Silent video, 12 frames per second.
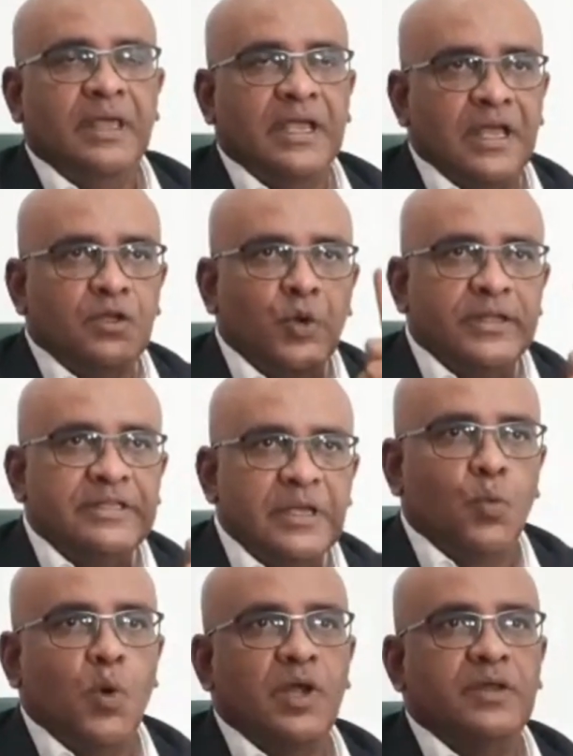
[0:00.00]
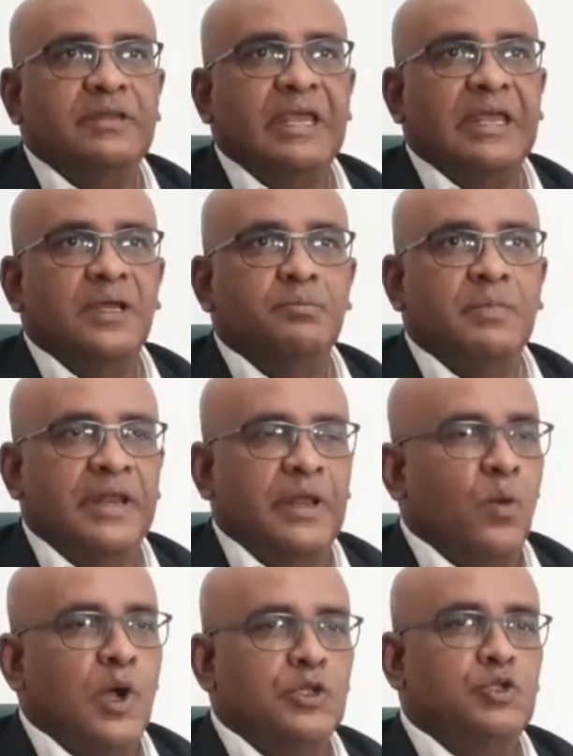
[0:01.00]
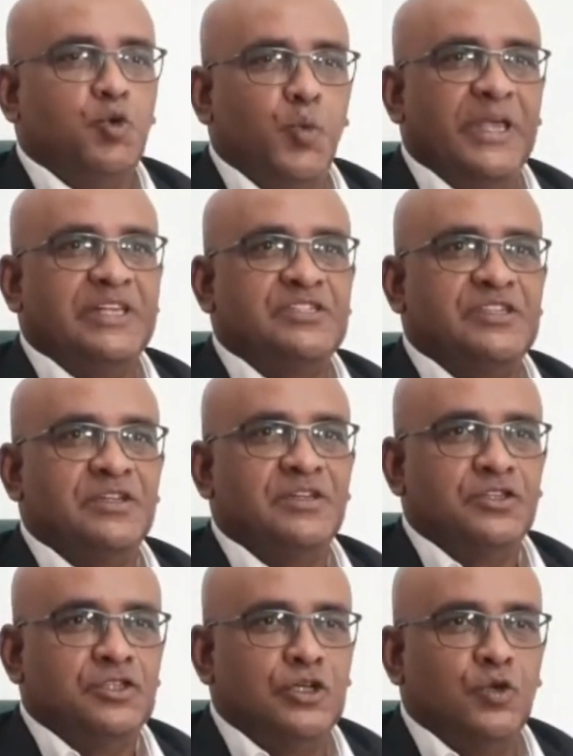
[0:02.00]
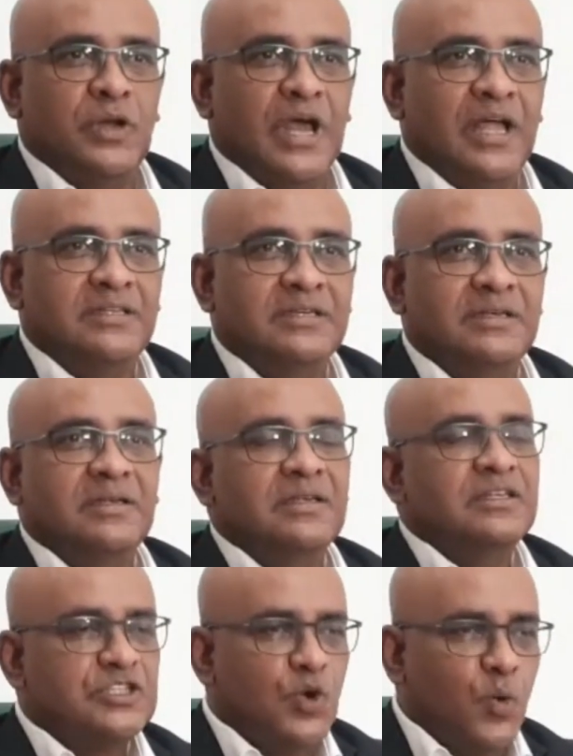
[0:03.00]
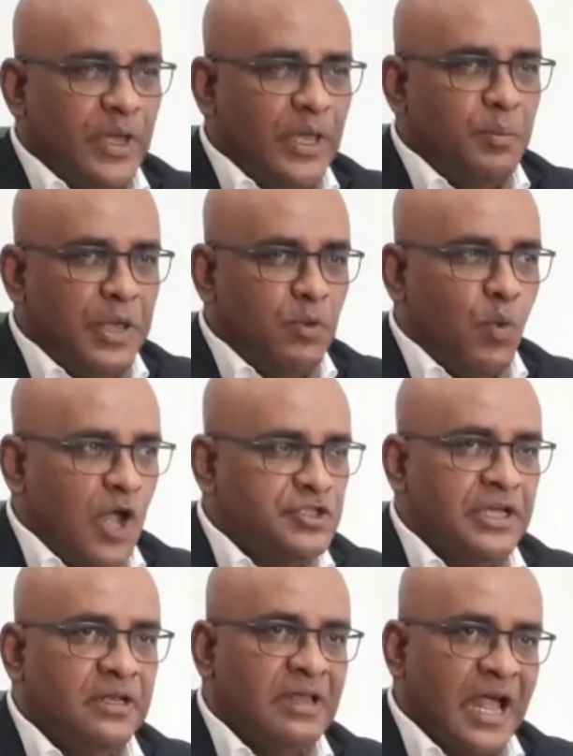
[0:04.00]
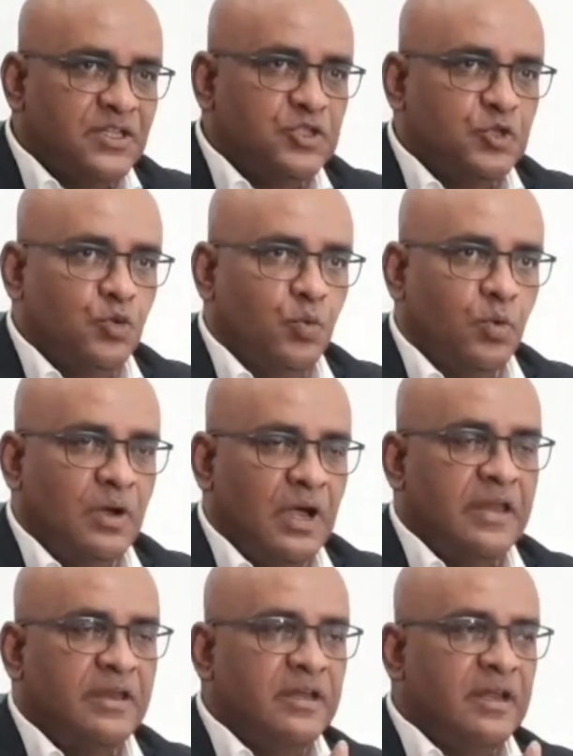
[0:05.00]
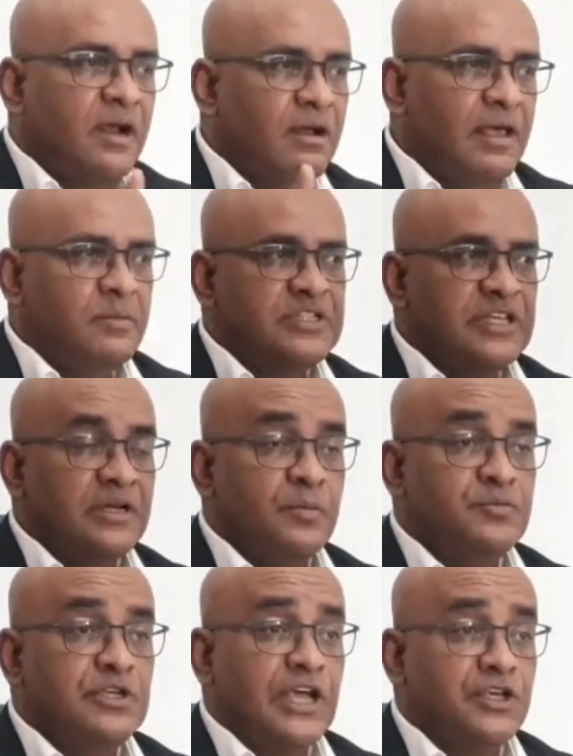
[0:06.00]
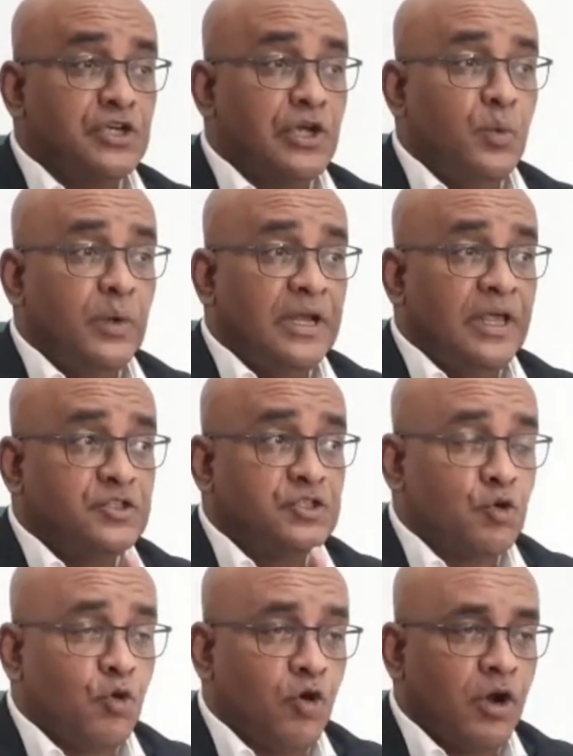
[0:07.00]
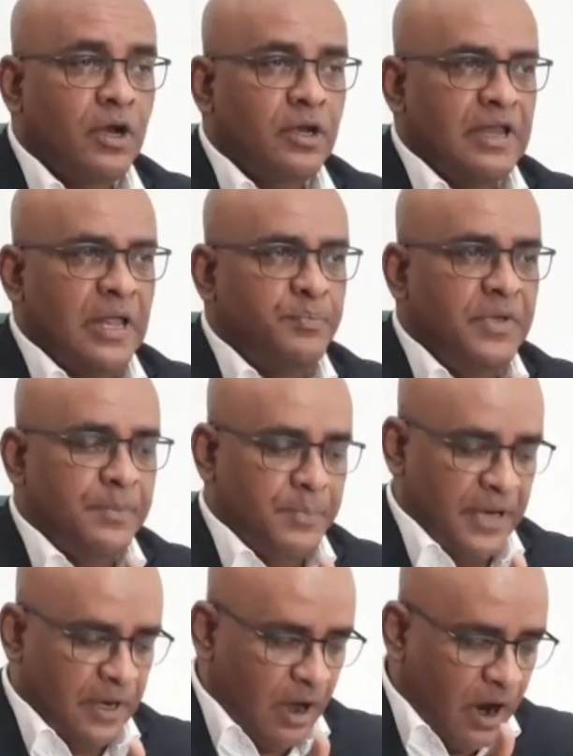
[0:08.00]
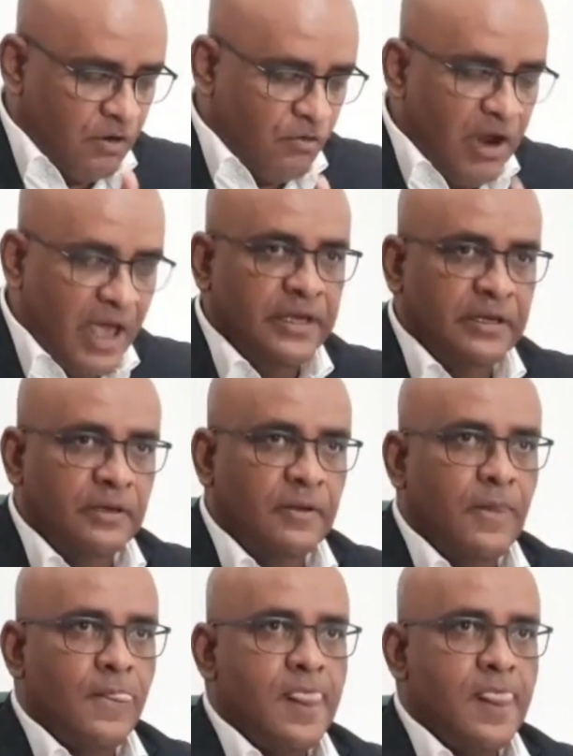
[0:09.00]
They can do it in 1 day, but they want 2 weeks to do that. So we'll be watching that too. And in the claims and objection, we'll ensure that people are ready.